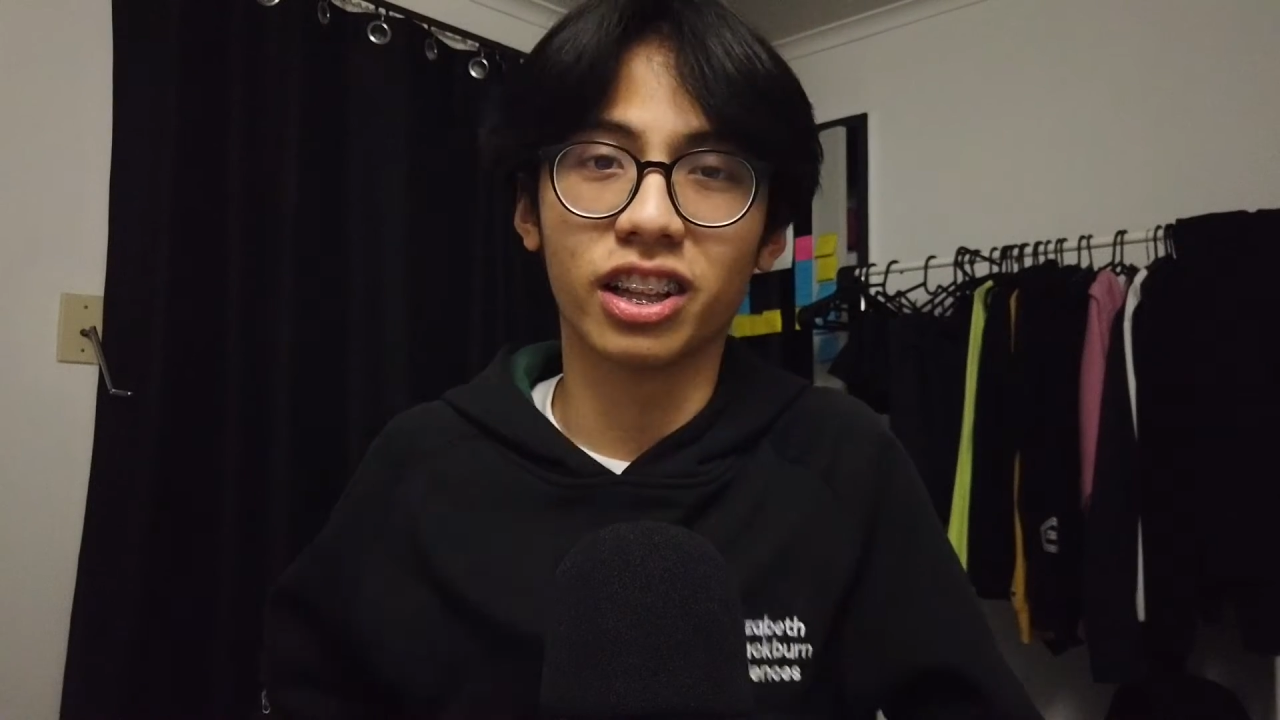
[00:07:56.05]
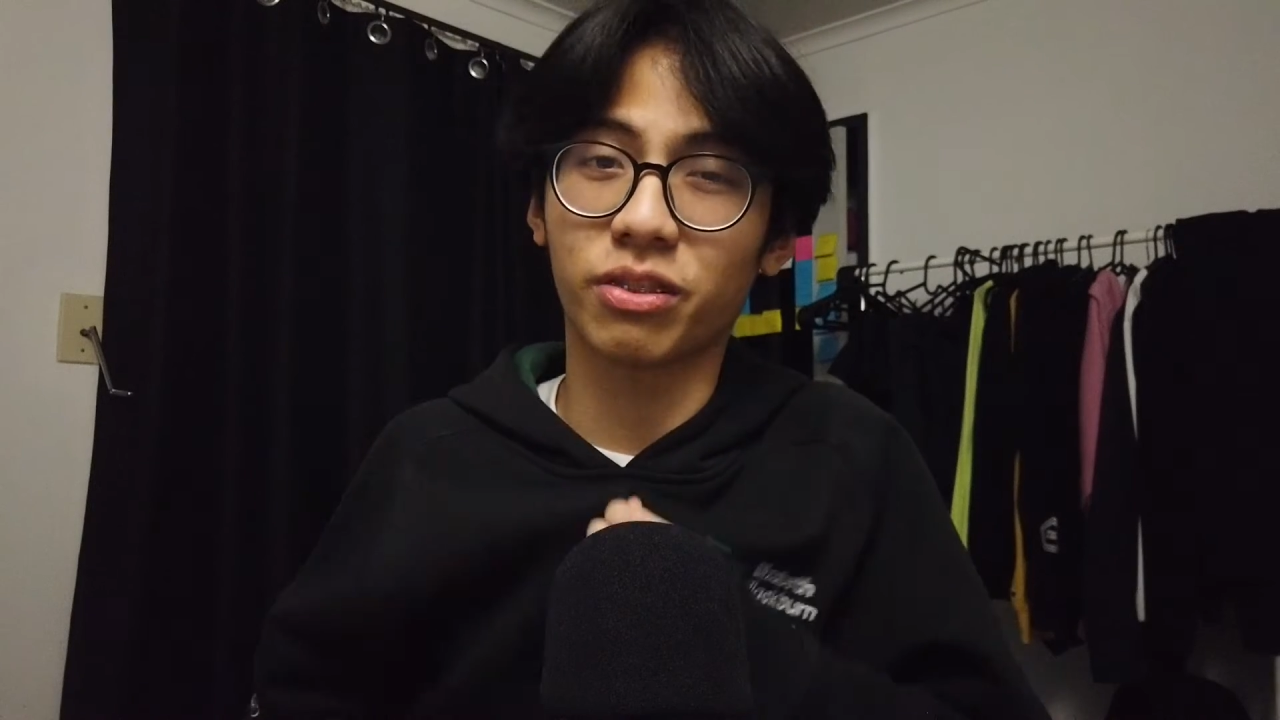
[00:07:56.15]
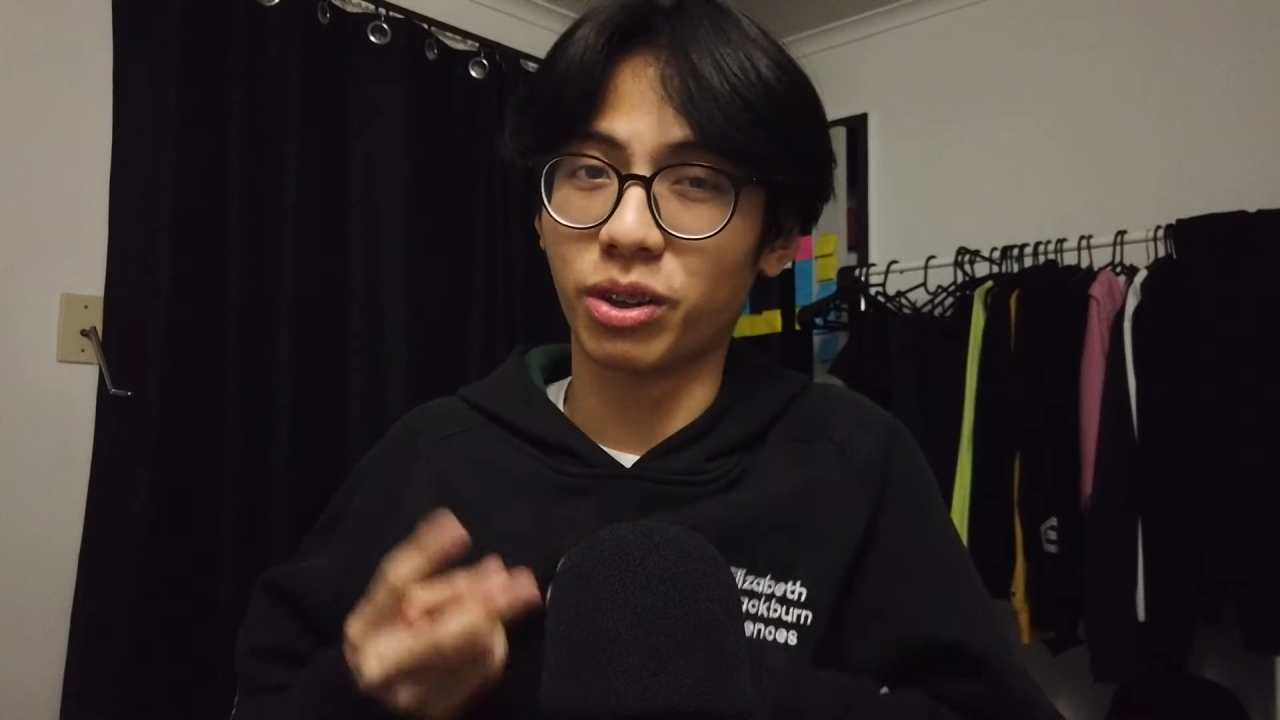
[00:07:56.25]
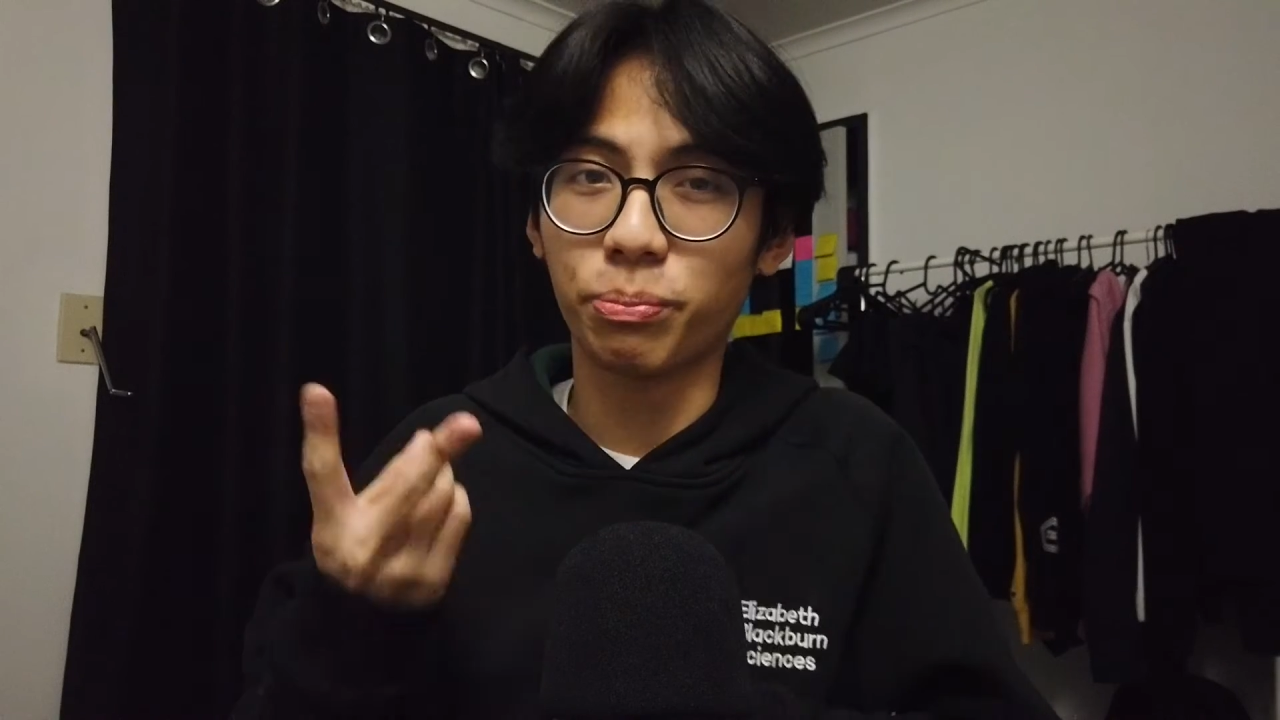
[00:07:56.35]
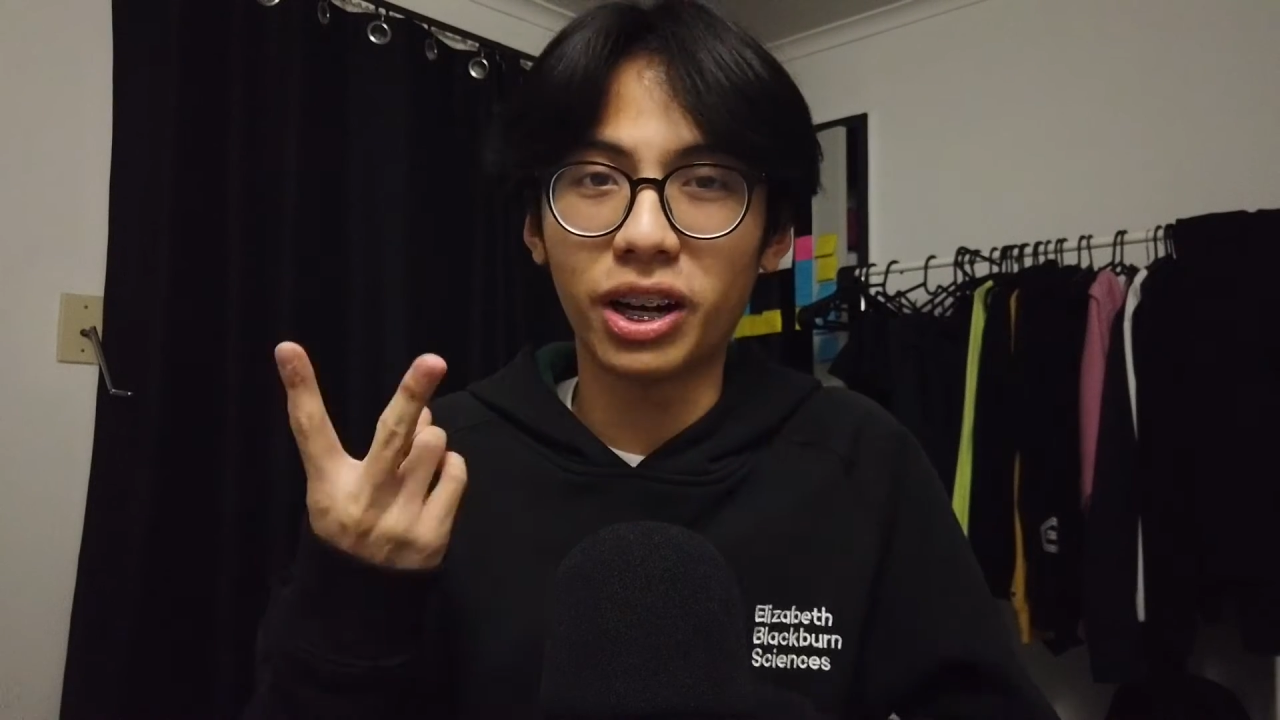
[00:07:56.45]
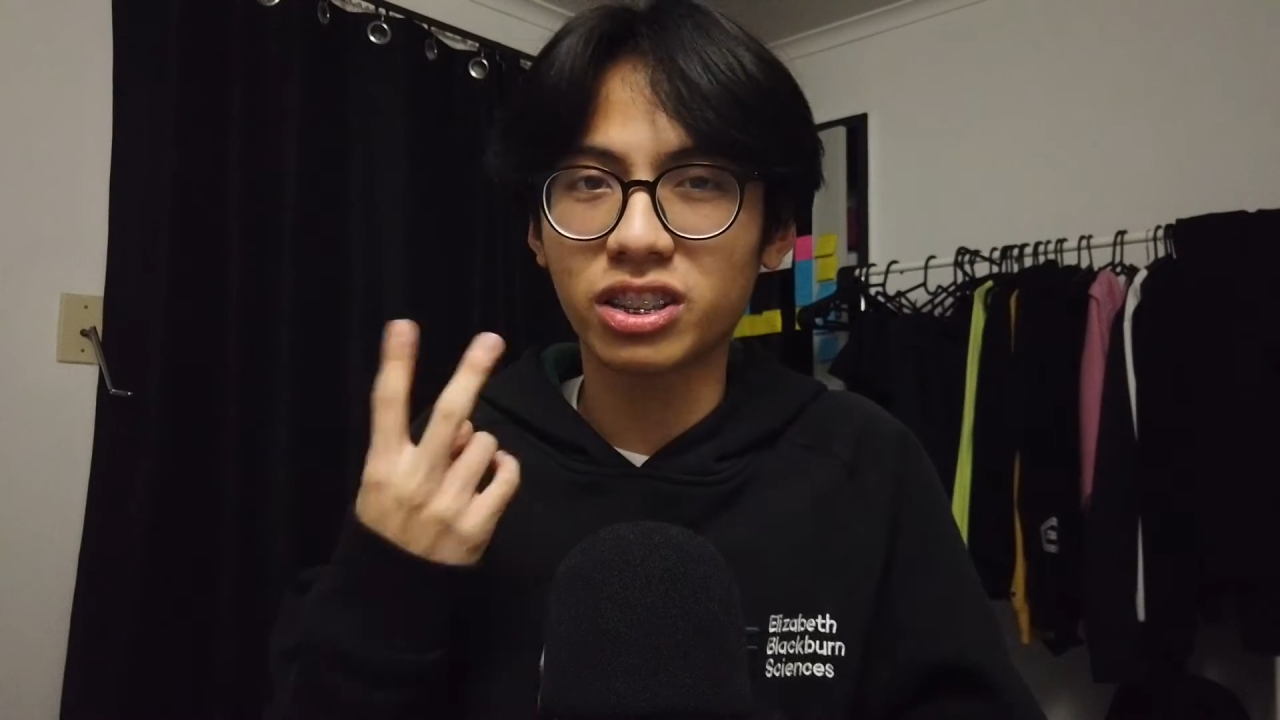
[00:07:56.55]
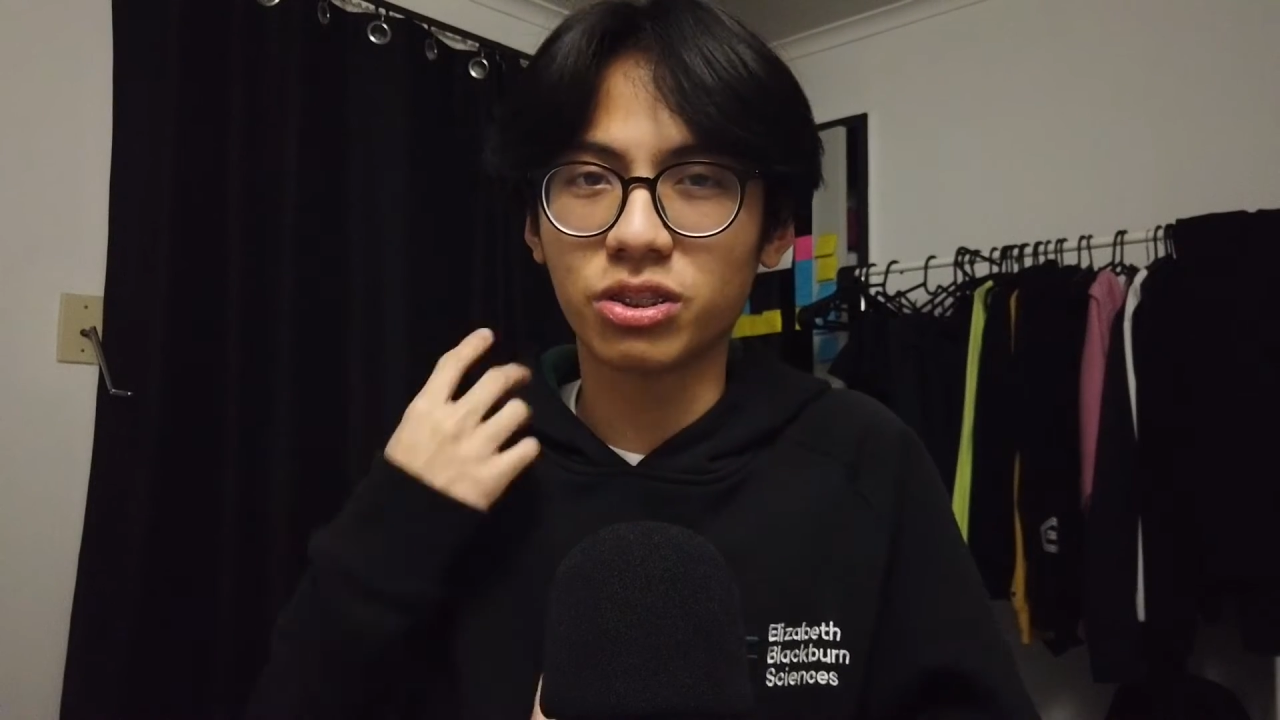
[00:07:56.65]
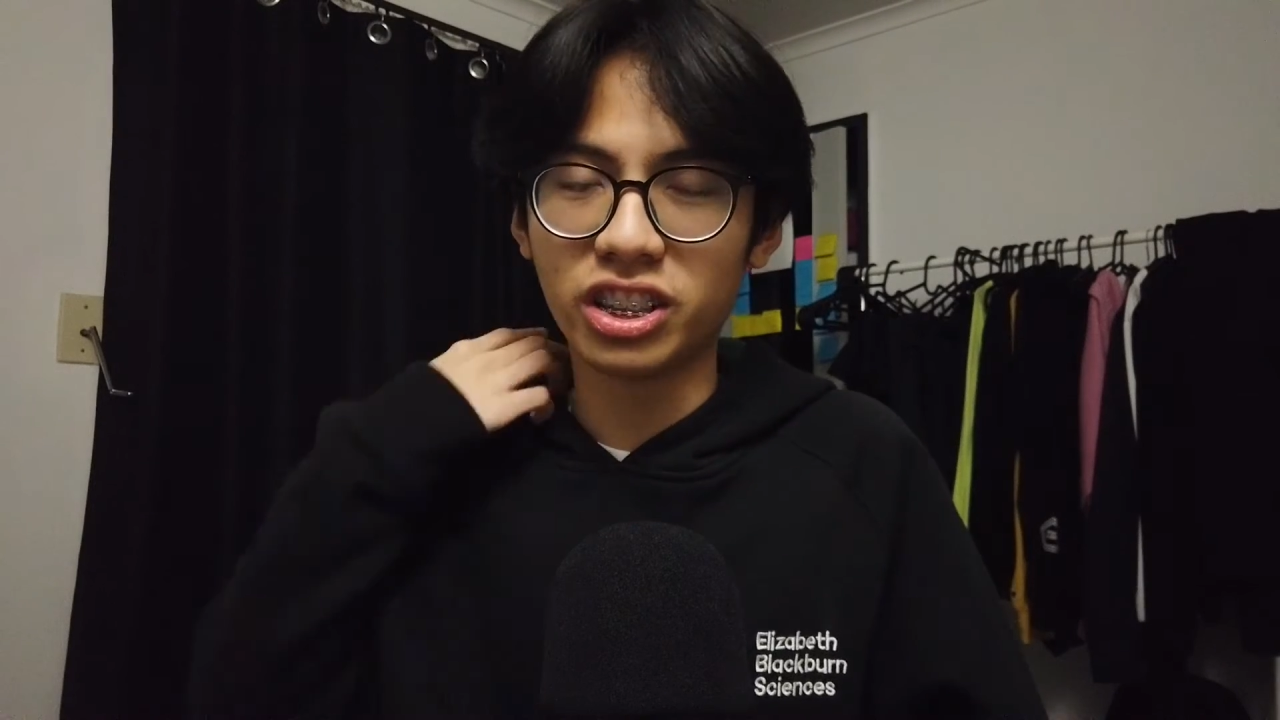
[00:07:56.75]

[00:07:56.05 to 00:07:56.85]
Like for the past